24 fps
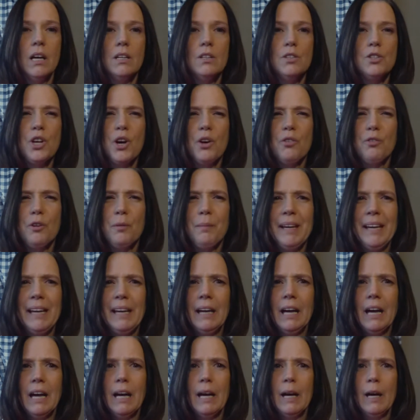So for
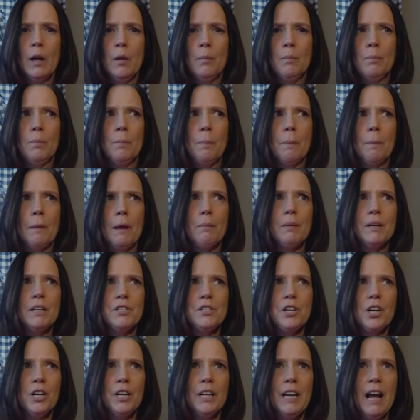me, um, I'm going to
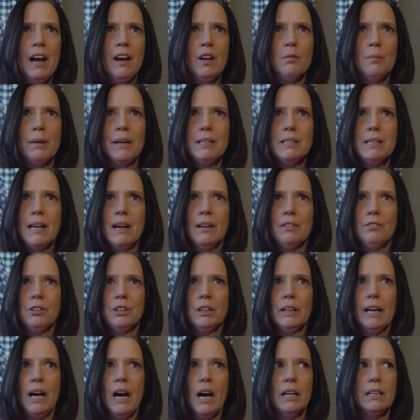start it out. It may sound
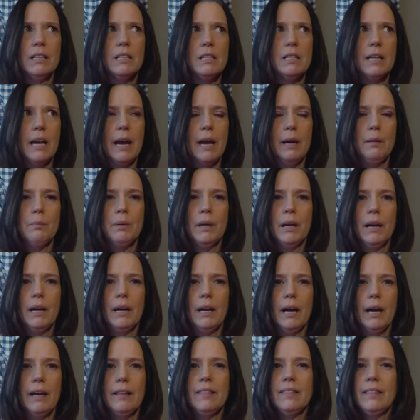really odd to say,
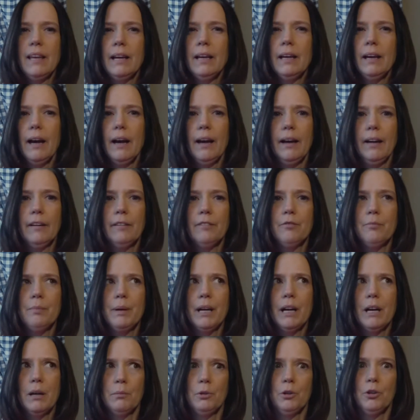but I think I've
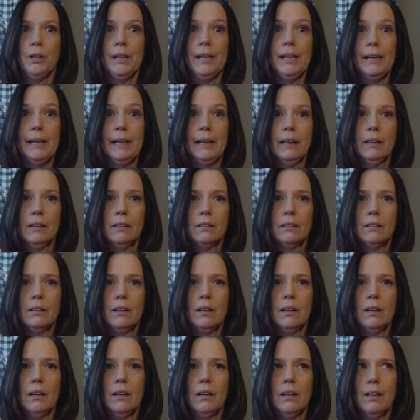become greedy.
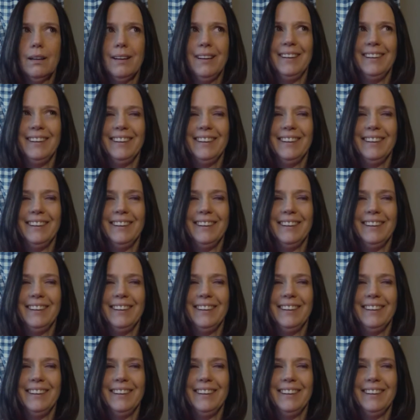Uh,